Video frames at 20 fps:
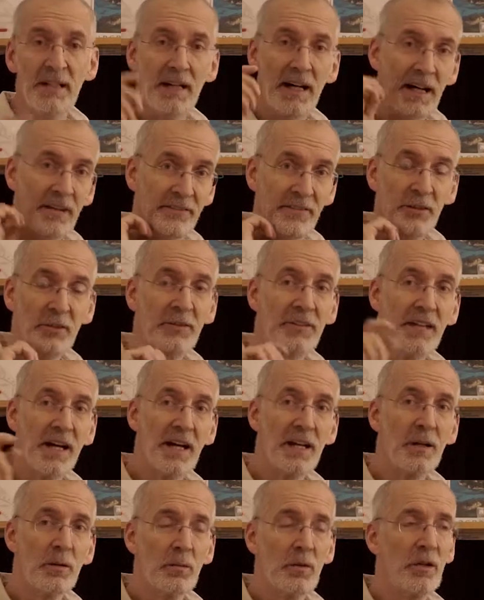I've used
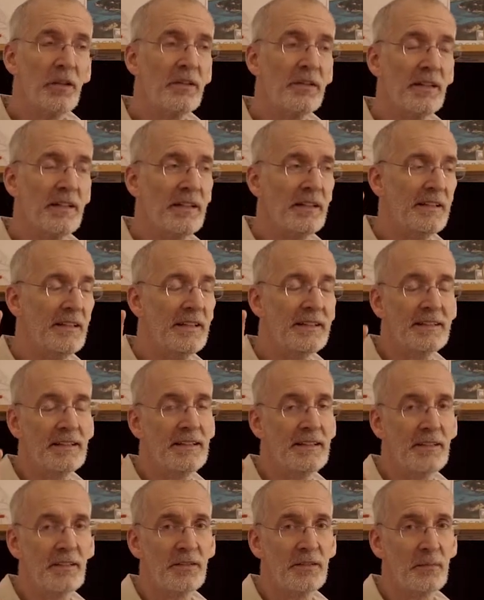the other one in
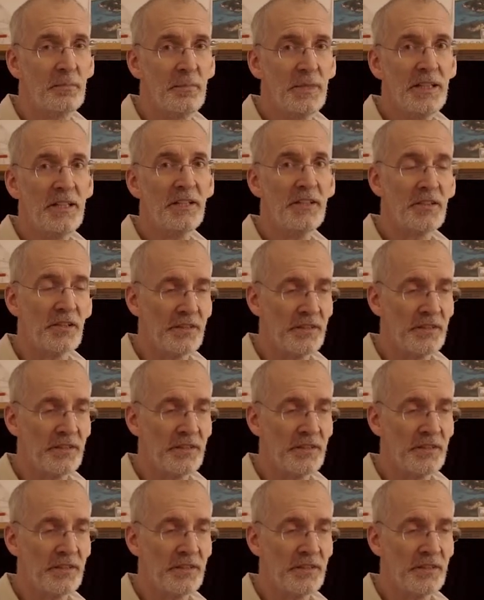Italy on the beach,